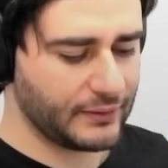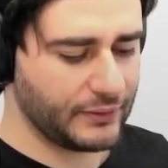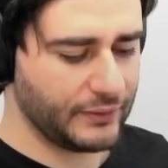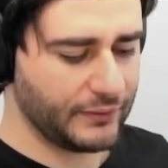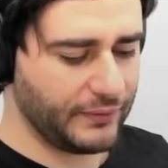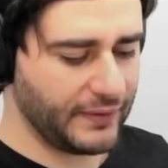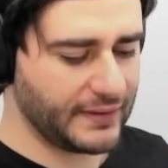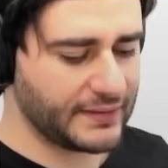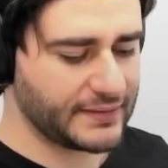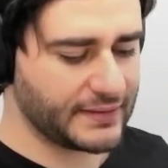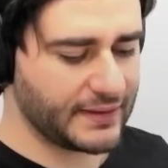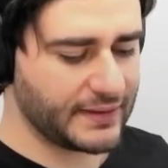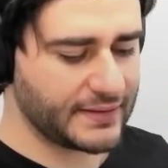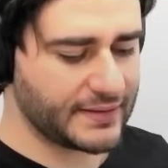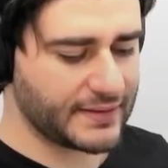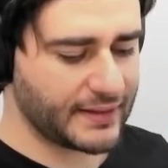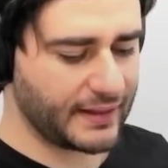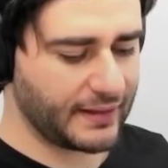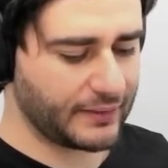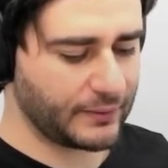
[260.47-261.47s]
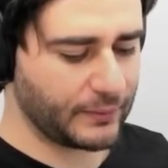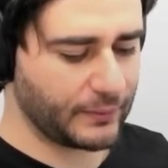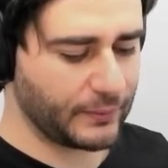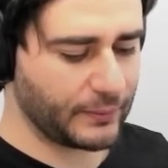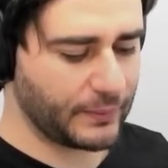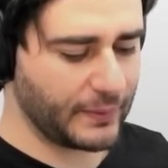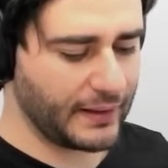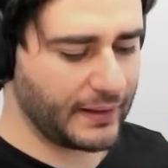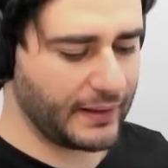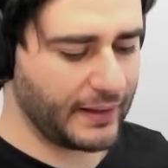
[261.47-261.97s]
To fix this and to
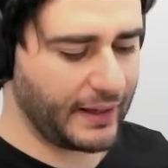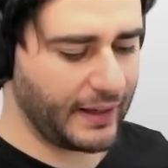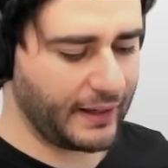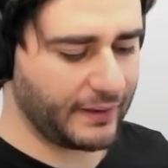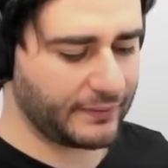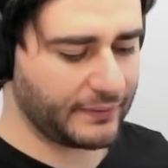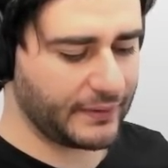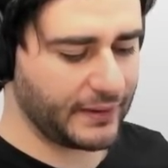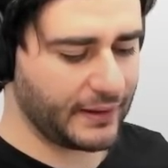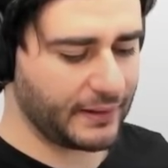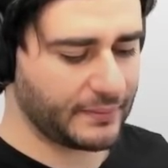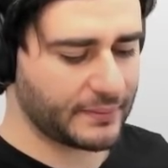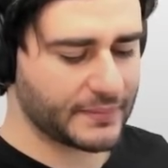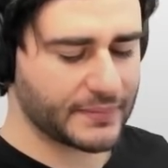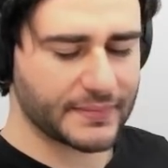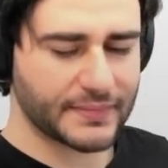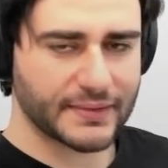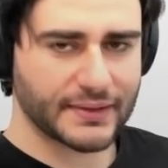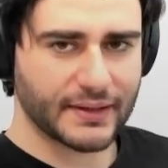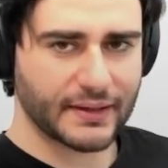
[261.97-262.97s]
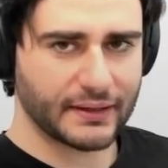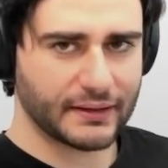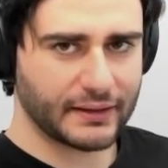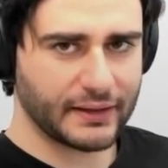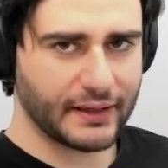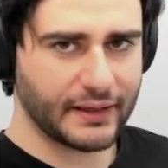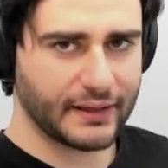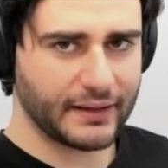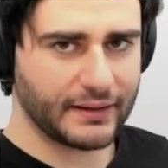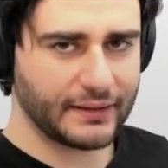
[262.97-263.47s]
really have them
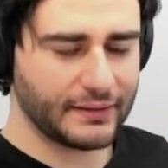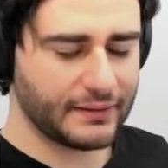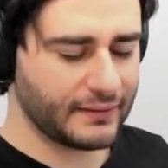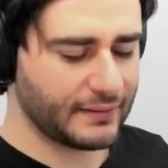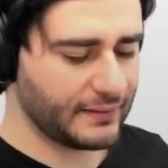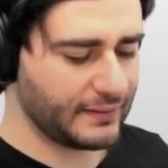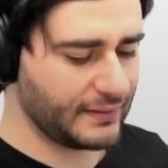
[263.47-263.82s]
aligned,